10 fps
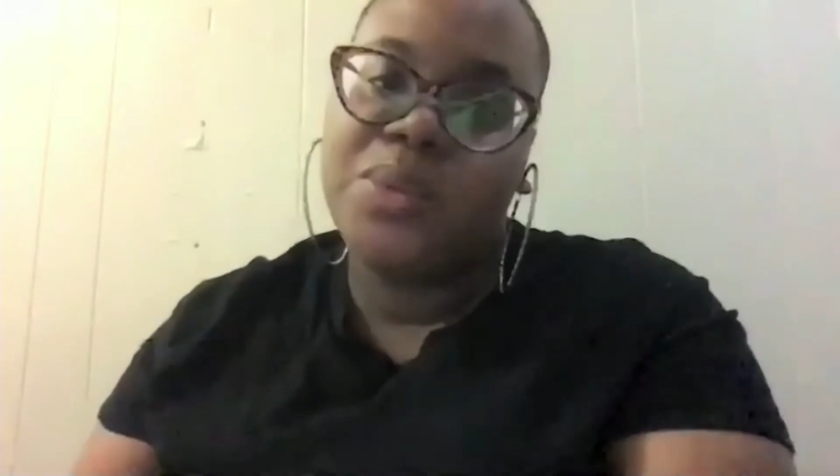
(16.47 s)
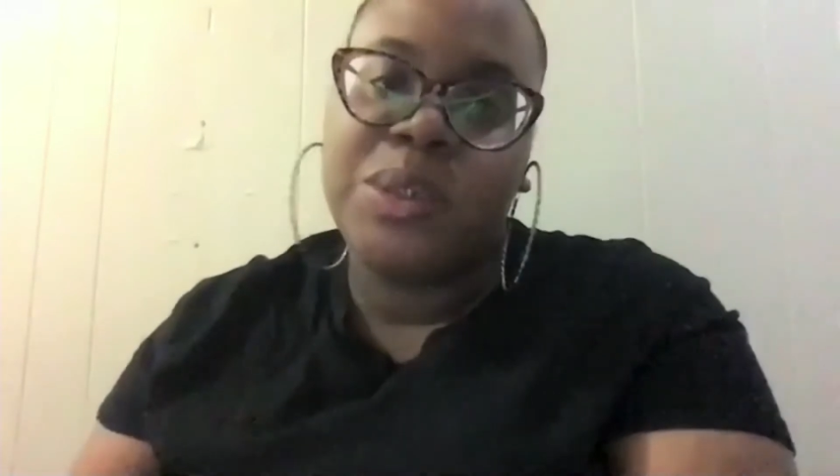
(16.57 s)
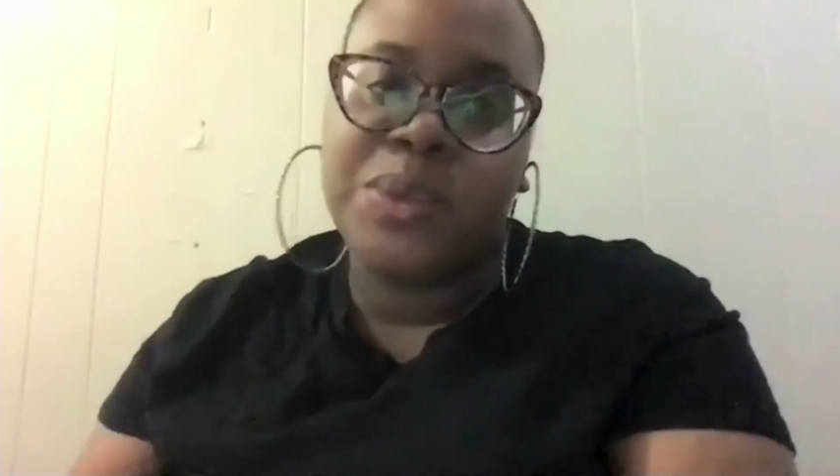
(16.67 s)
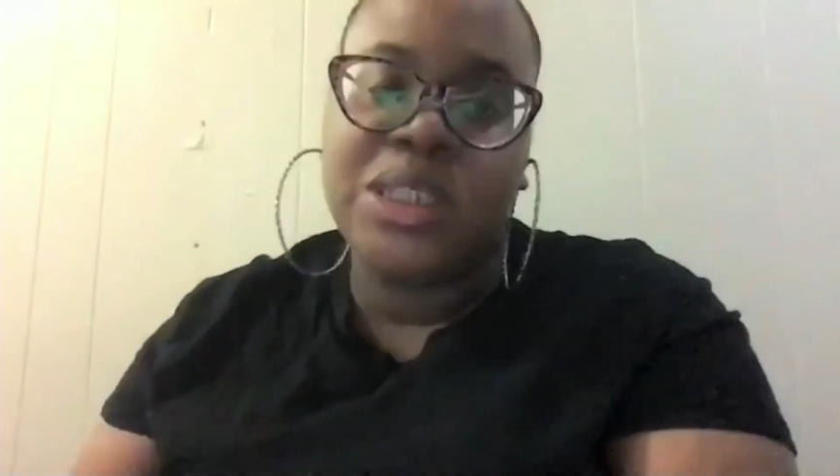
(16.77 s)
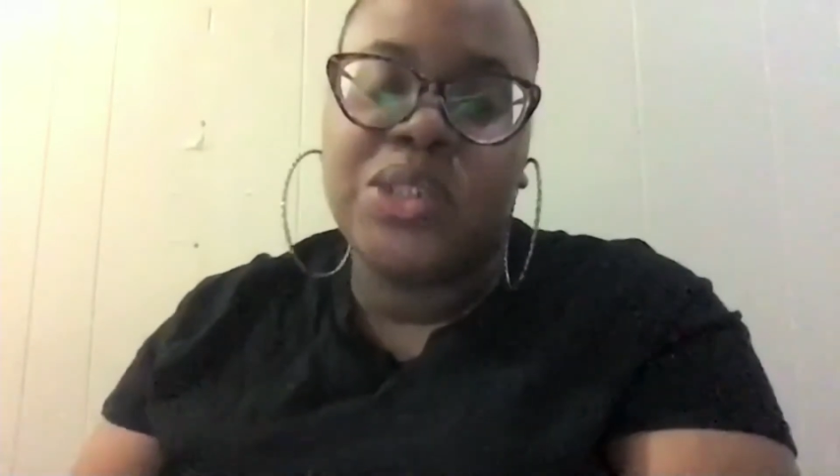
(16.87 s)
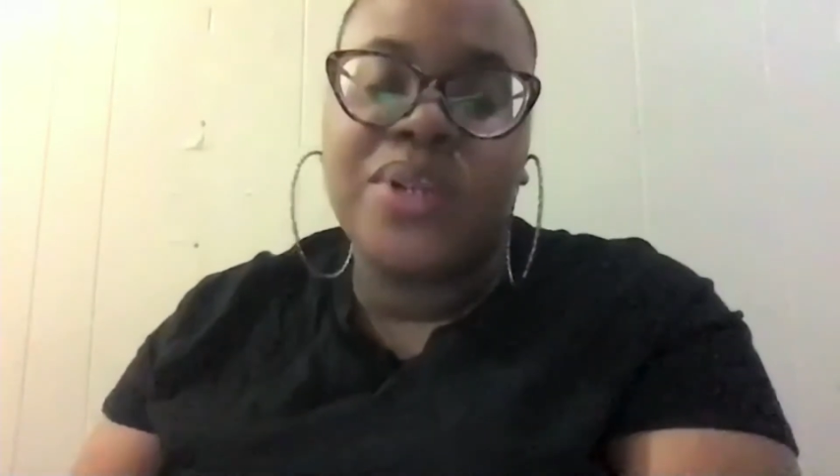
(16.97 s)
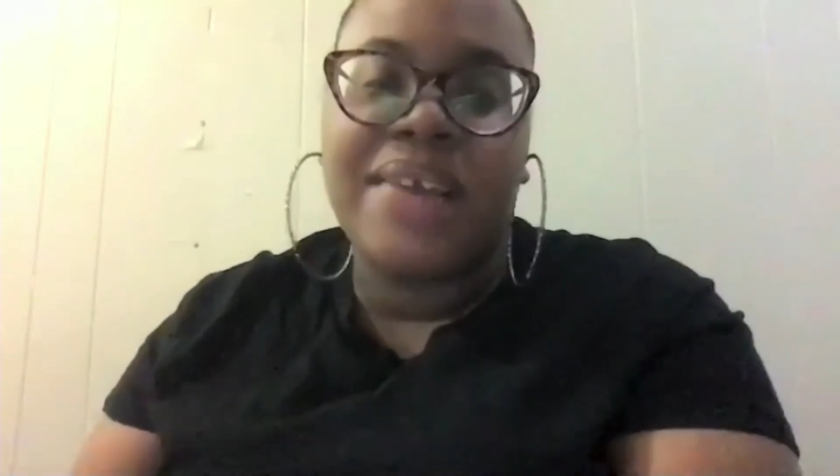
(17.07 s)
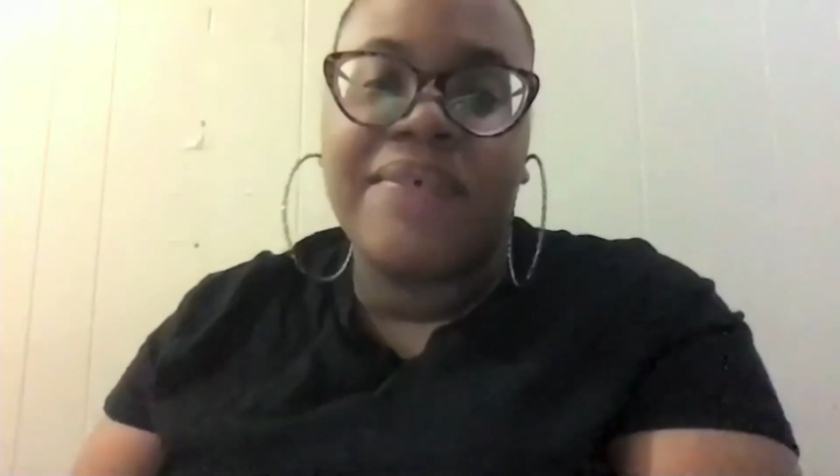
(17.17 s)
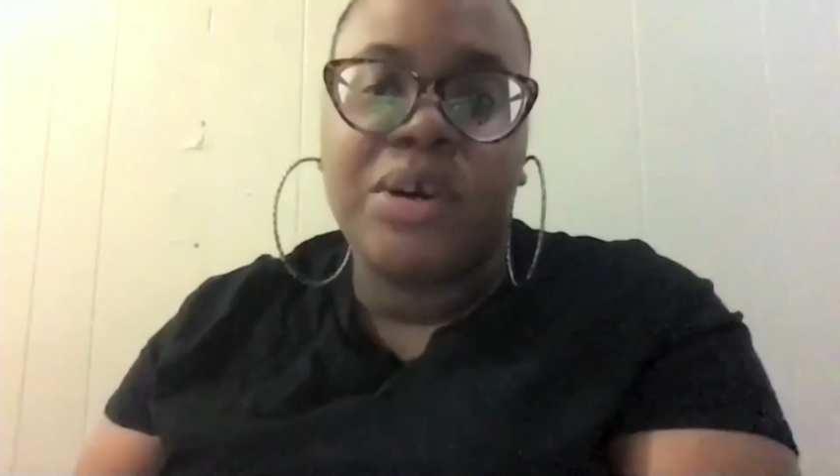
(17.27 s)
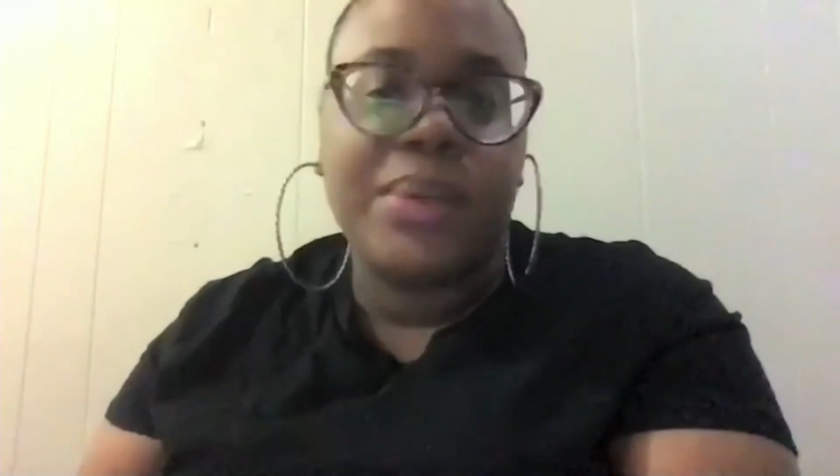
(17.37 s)
Which one did you
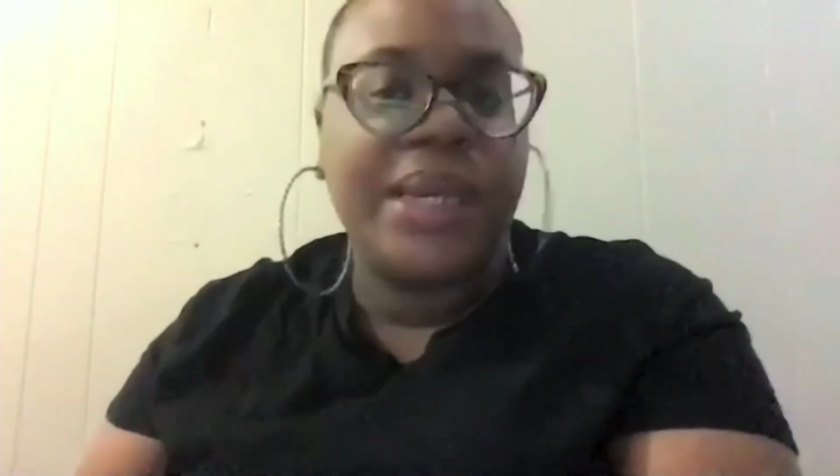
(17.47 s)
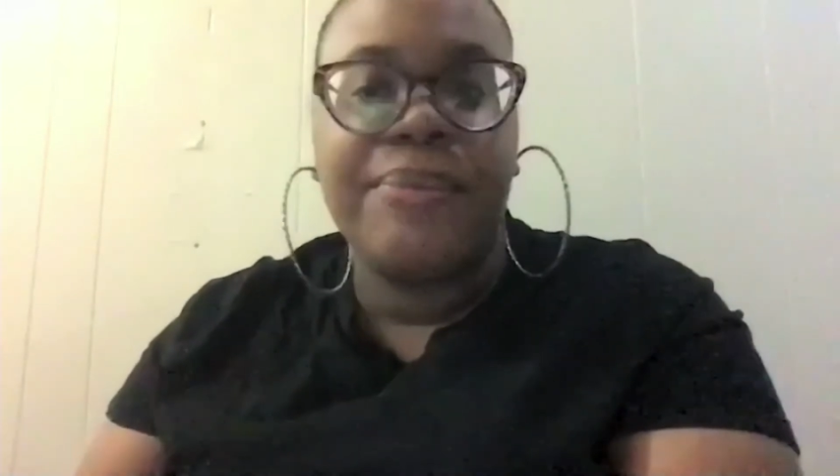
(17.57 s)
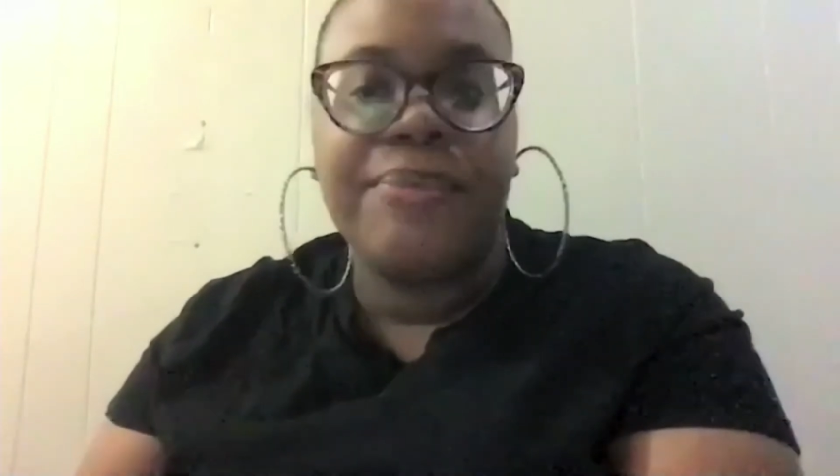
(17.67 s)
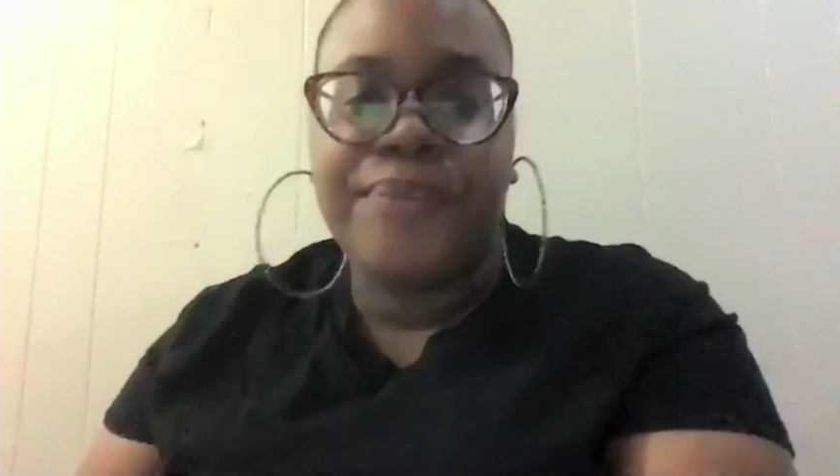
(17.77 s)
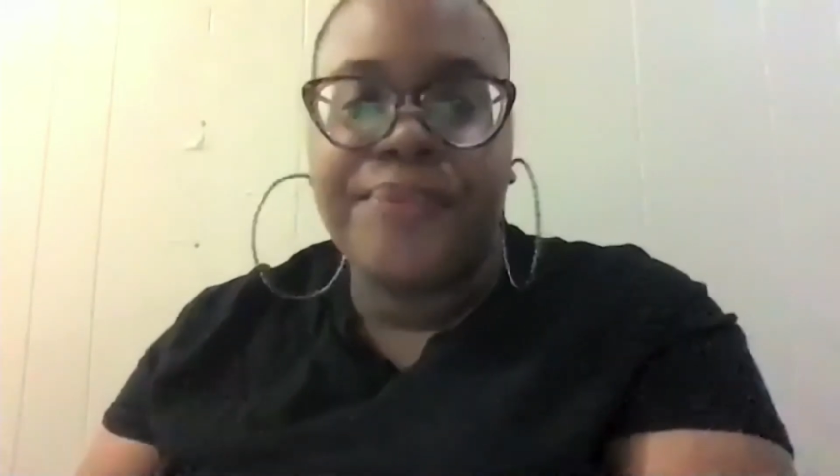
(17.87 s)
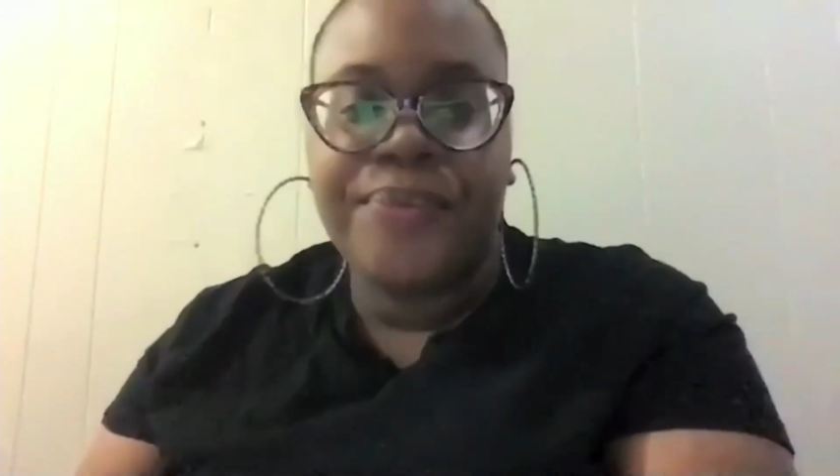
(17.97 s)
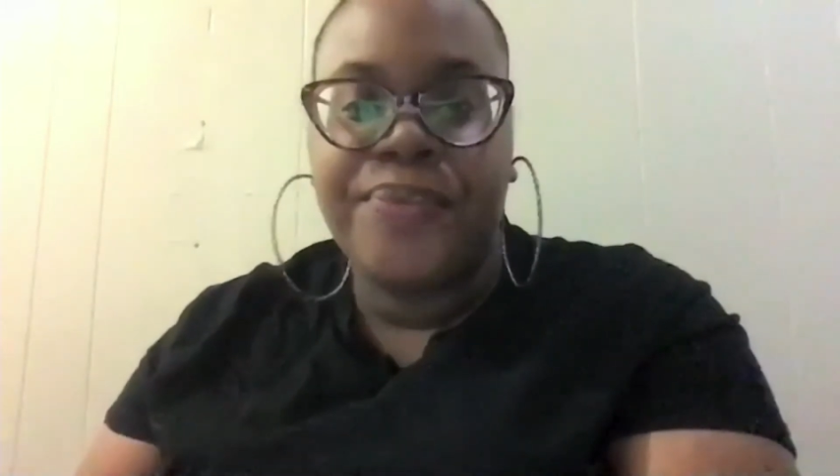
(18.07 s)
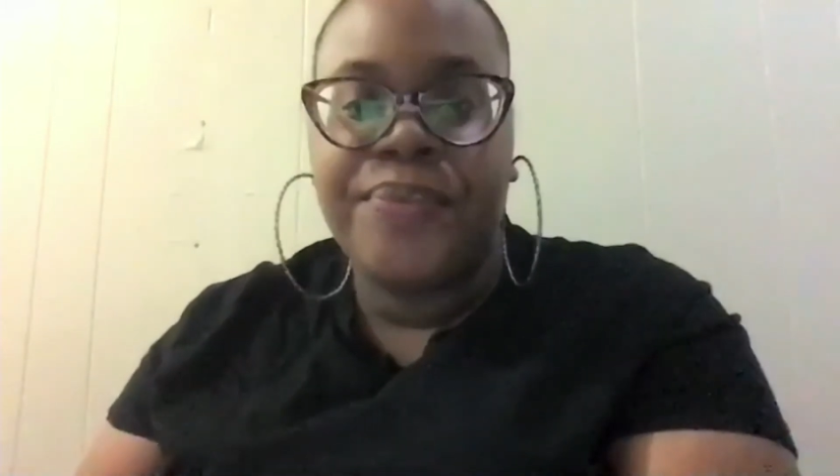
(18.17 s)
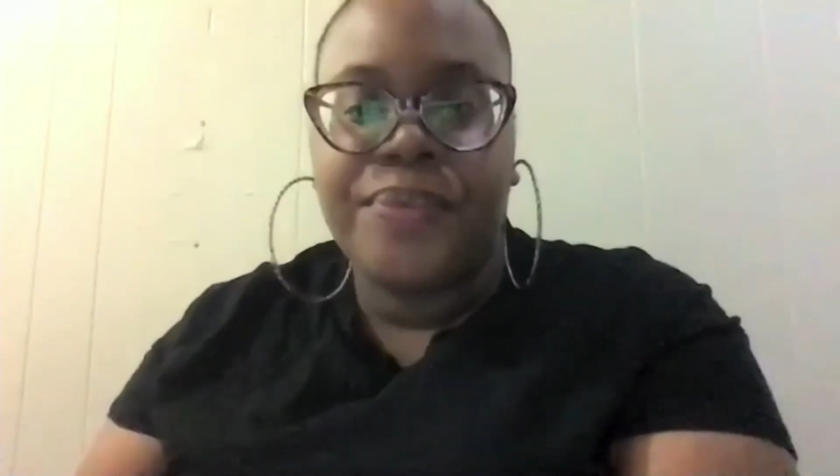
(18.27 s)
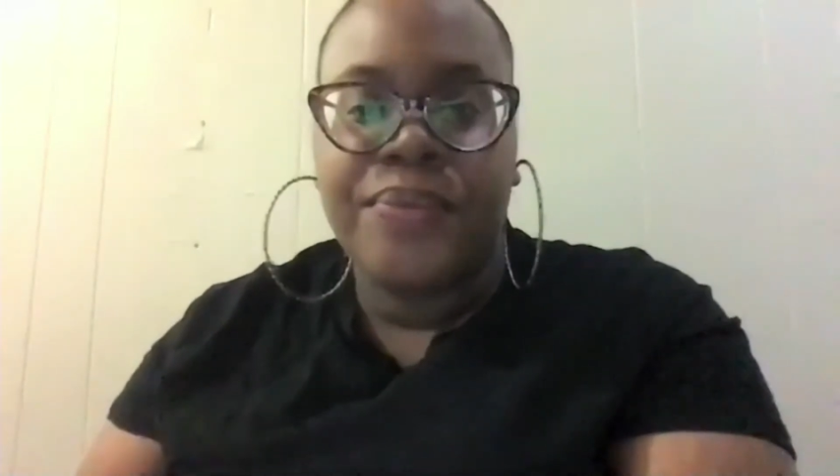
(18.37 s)
like filming? I